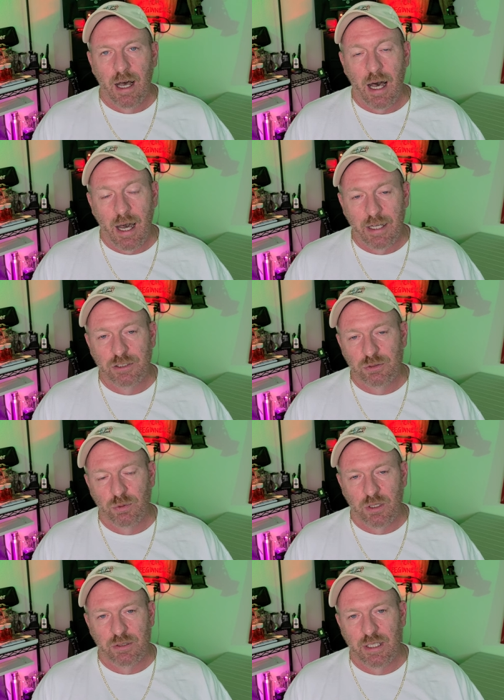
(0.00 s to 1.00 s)
I just
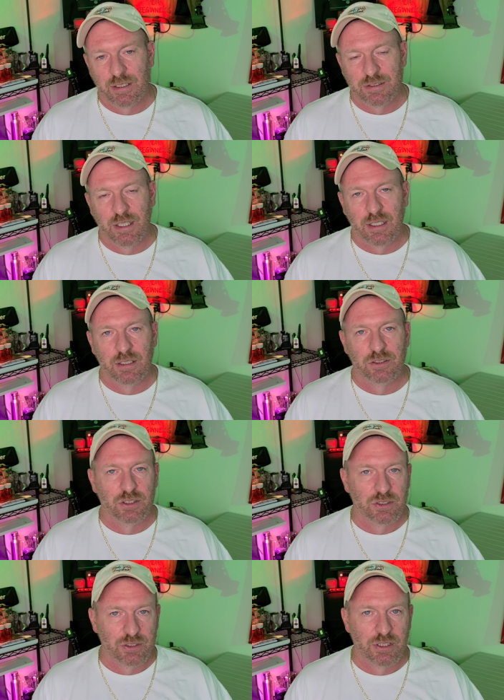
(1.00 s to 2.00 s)
want to take a second
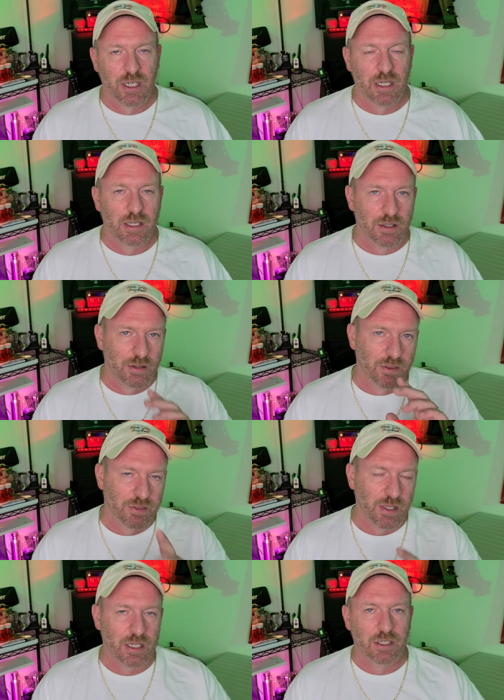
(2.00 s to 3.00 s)
just to say
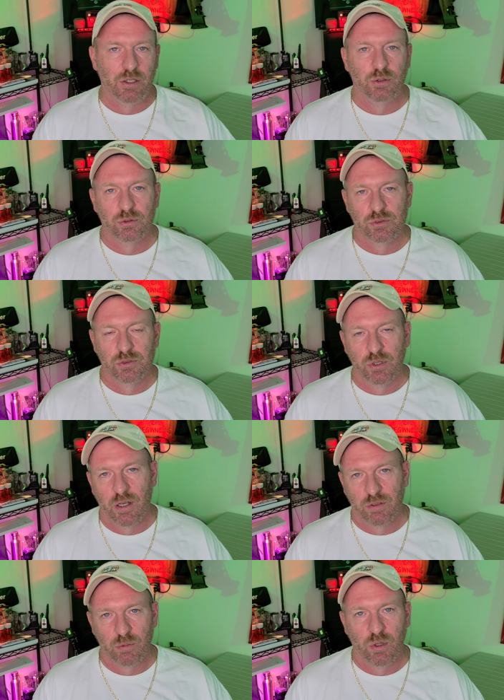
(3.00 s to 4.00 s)
thank you to
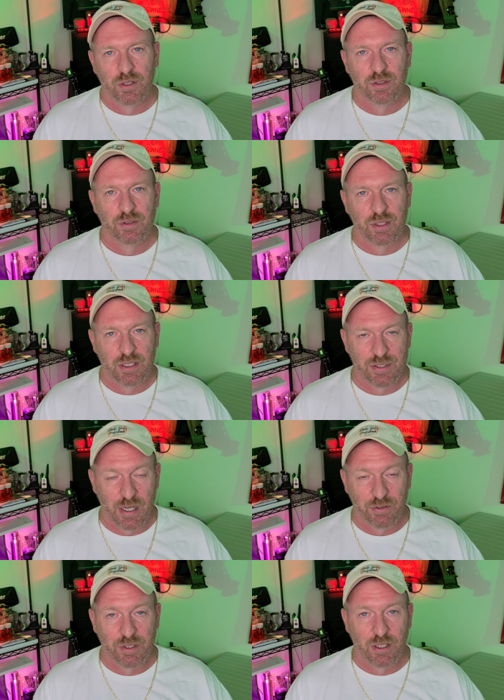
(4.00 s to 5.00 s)
everyone that is
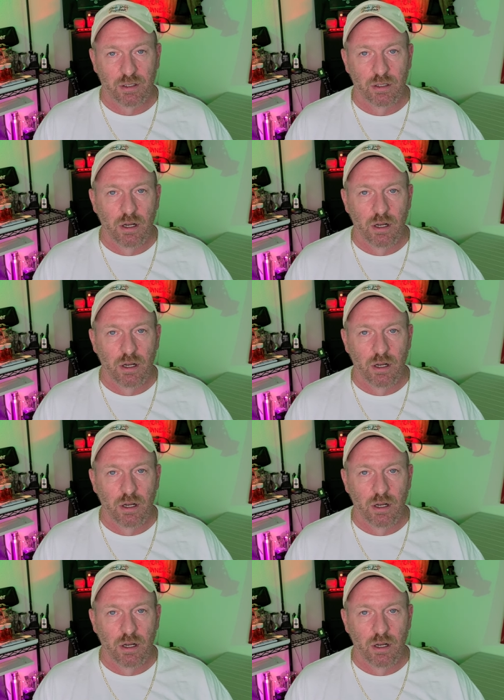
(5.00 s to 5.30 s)
out there